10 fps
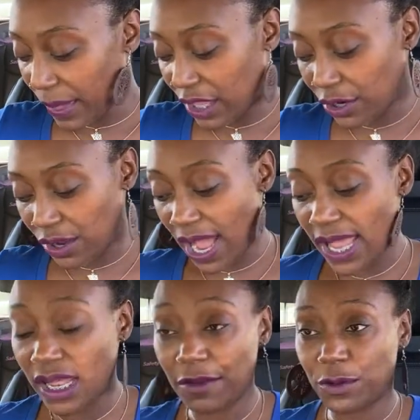I
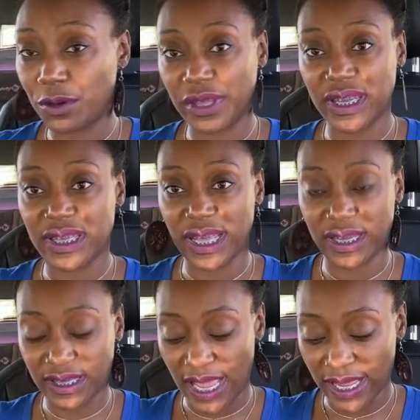love doing these things,
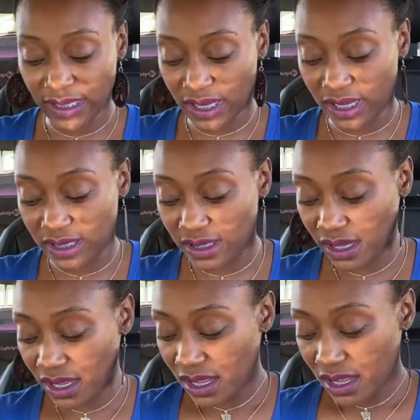guys, because
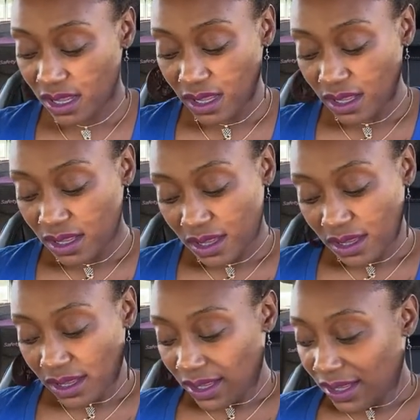
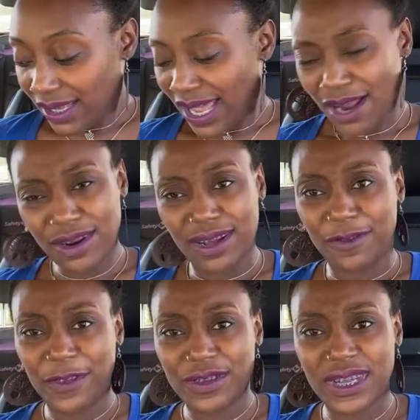I don't know, it
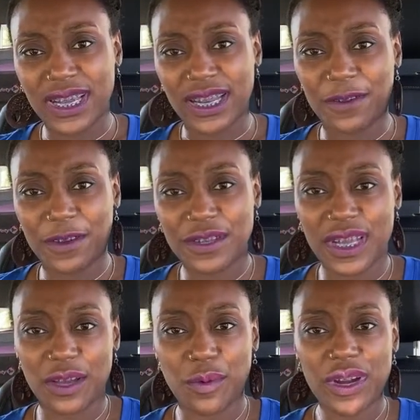feels good. It feels
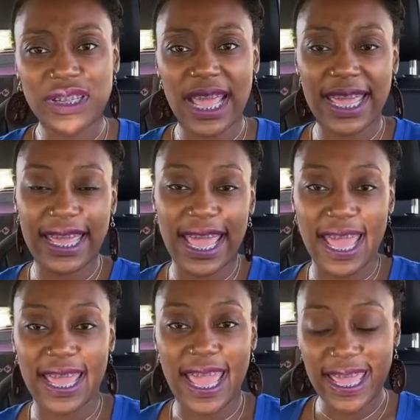good. Where's
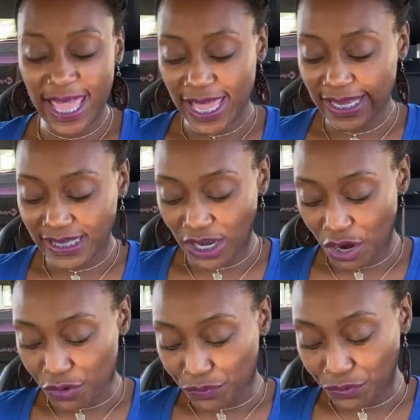AK? AK is in
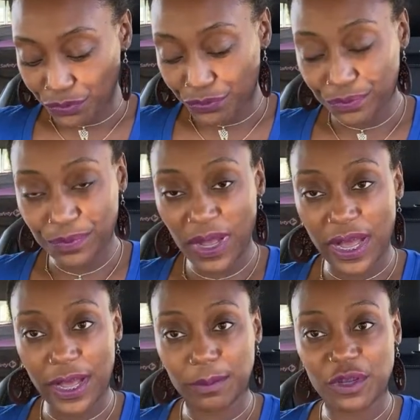her room.
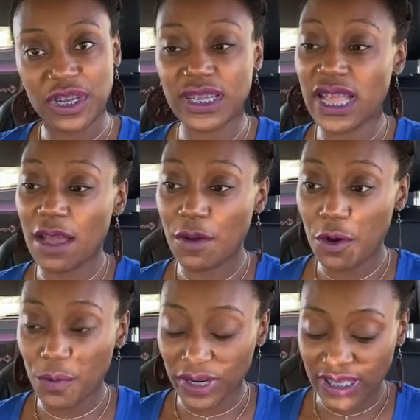She doesn't have
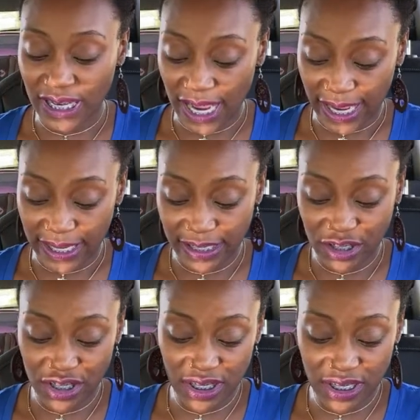homework today.
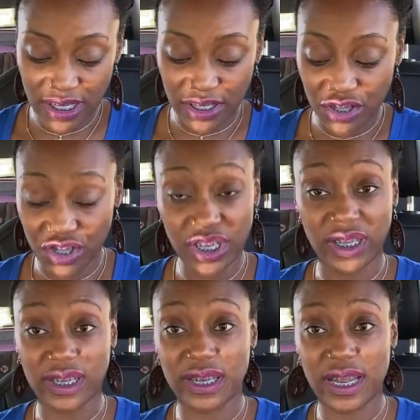She is
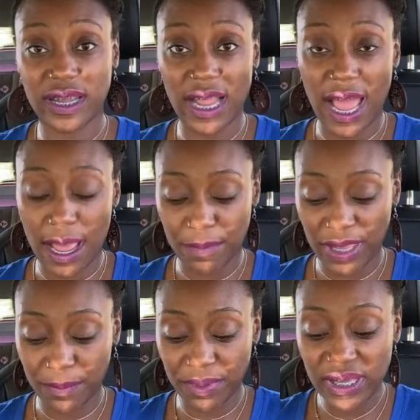chilling. I
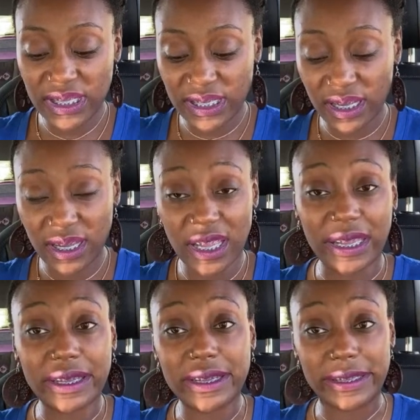made pizza and
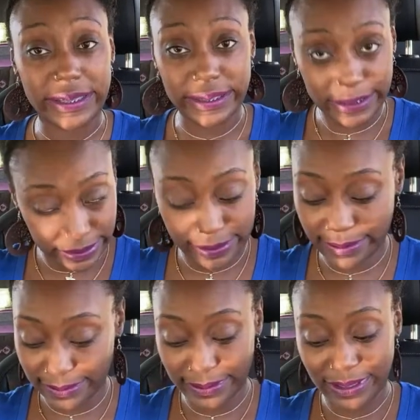cookies
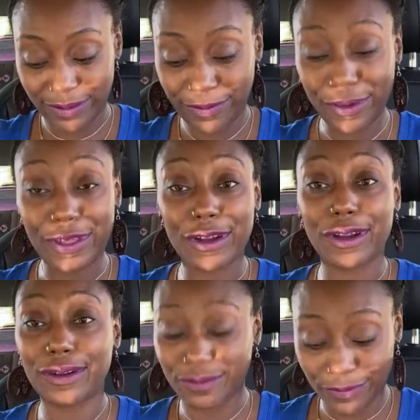for their
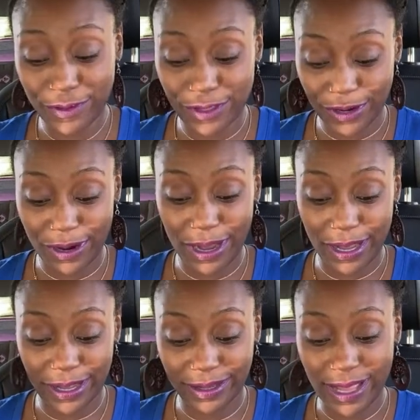
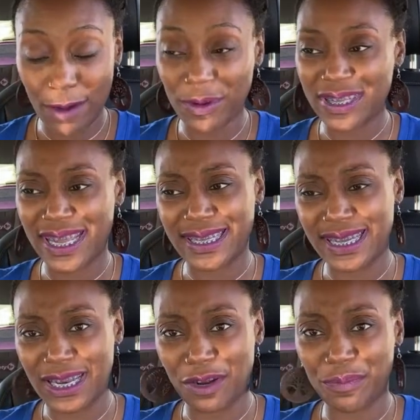I wouldn't say
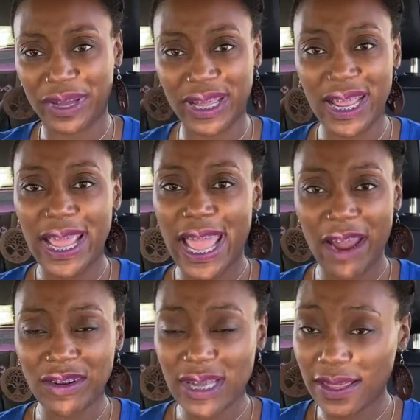dinner, but
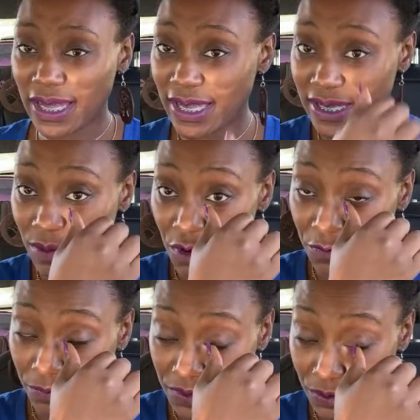every time the kids come home
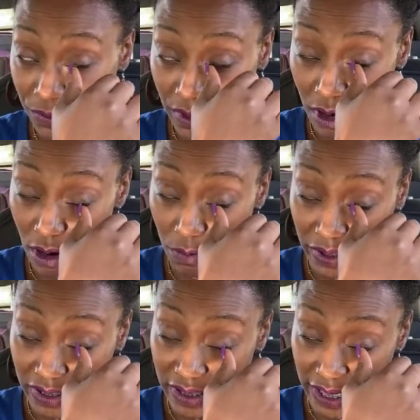from school, they're
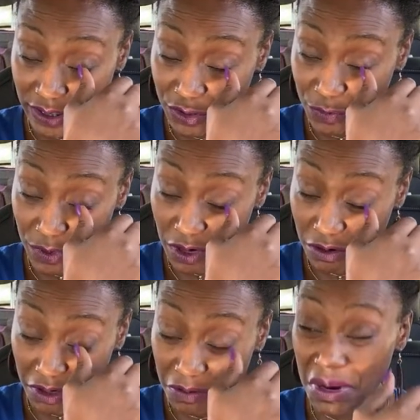always like super
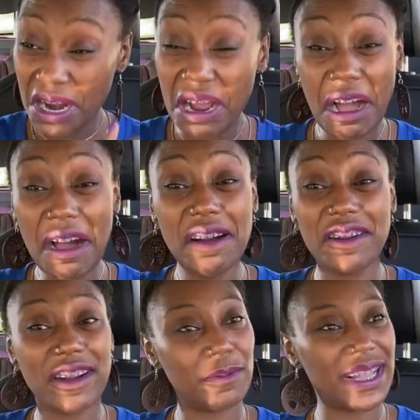hungry. We're
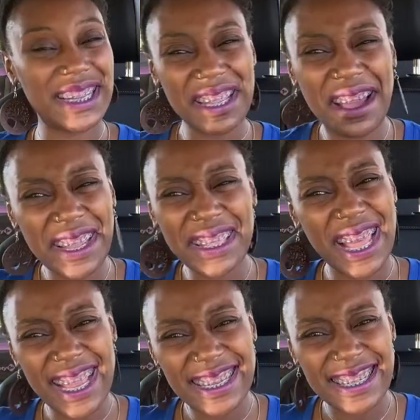hungry. I'm like, then y'all eat
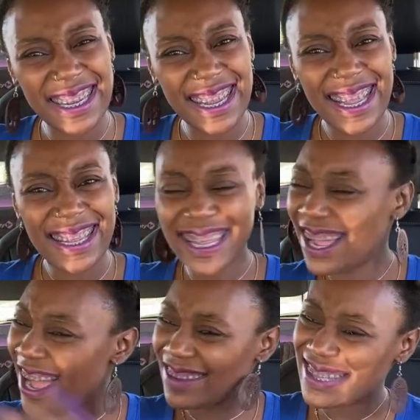lunch? Then
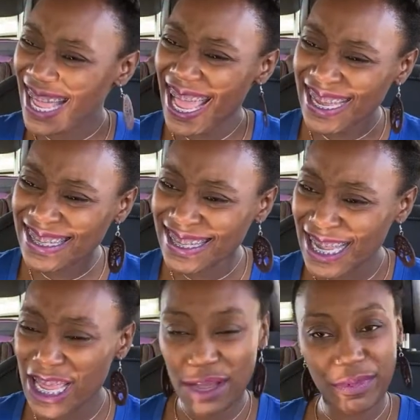y'all have snacks?
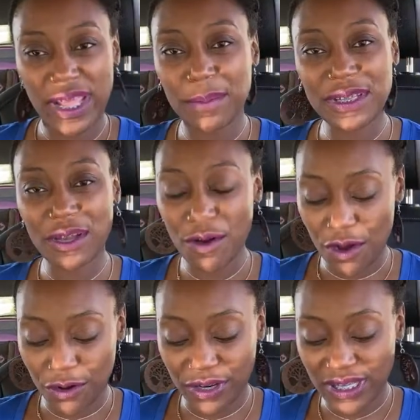But they be so
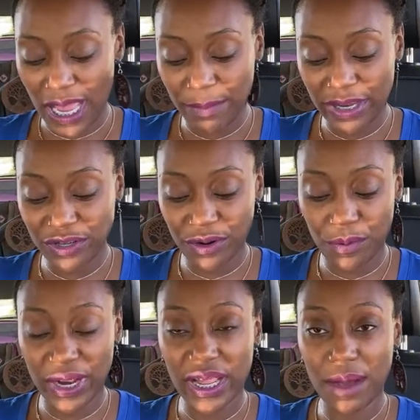hungry, so I make sure
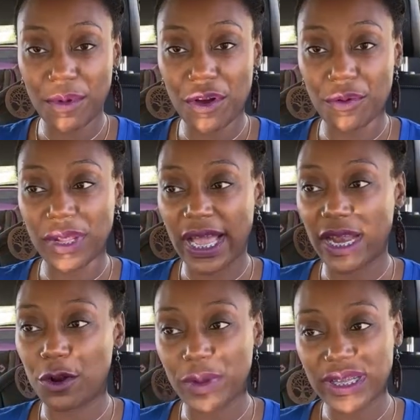when they come home, they got a
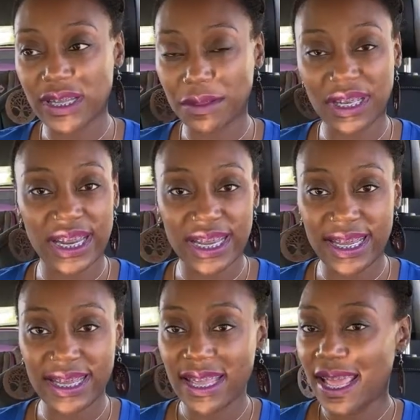quick something to
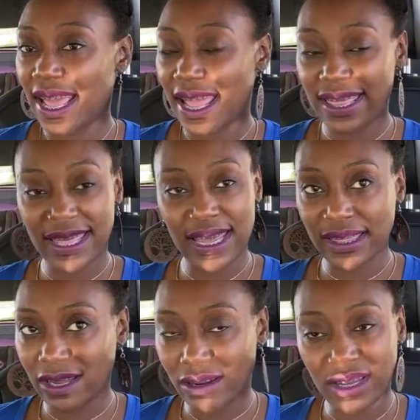eat, and then
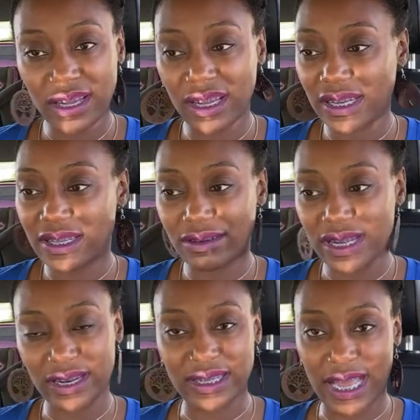they're good until
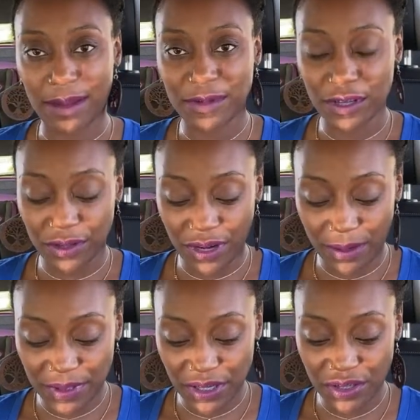dinner time. So they're
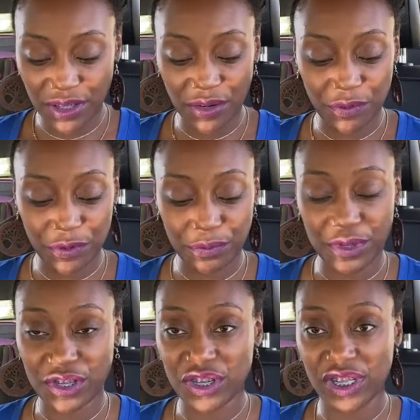upstairs in their room
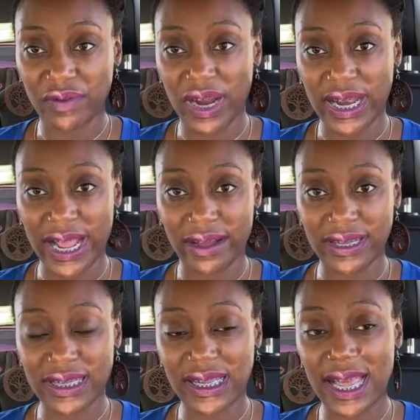just chilling right now, and
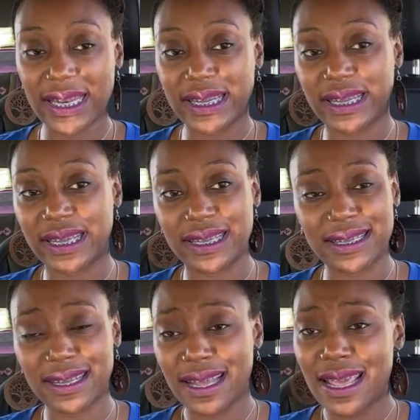Talani
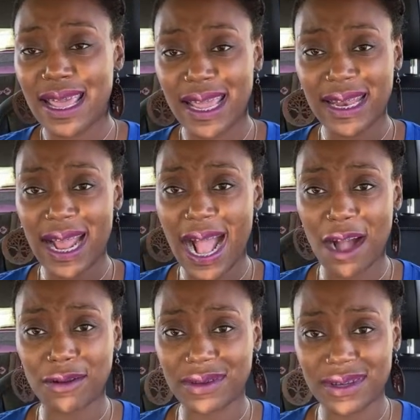is in the
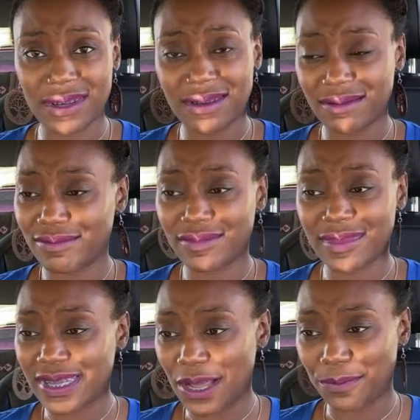house.
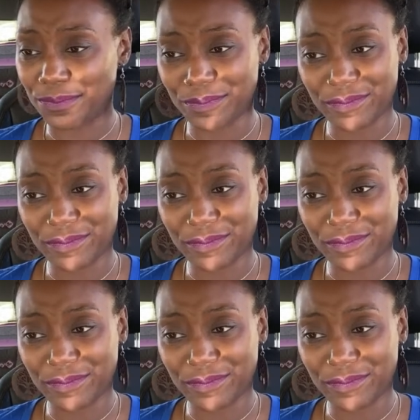Something.